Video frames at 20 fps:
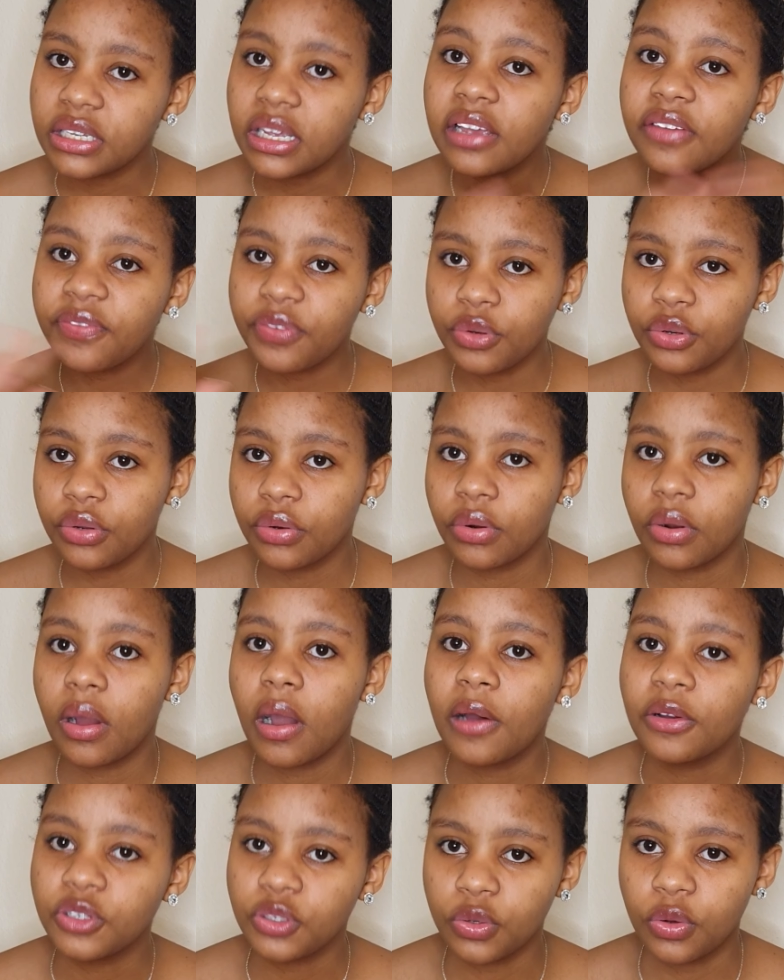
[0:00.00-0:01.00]
if you don't know
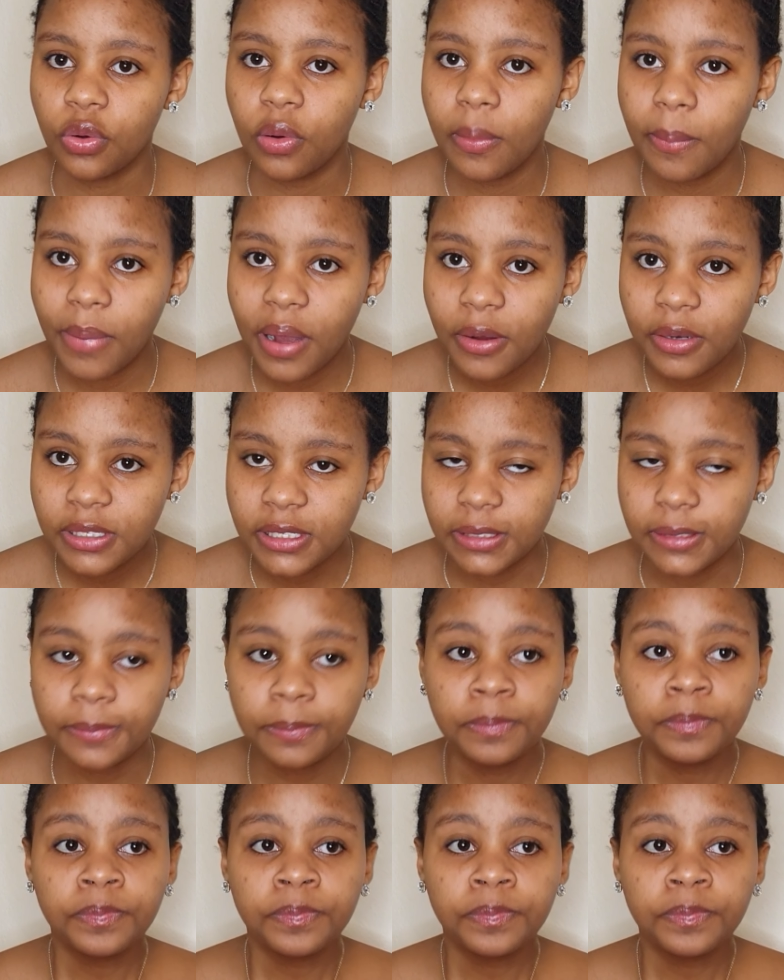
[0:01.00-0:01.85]
how to go about it.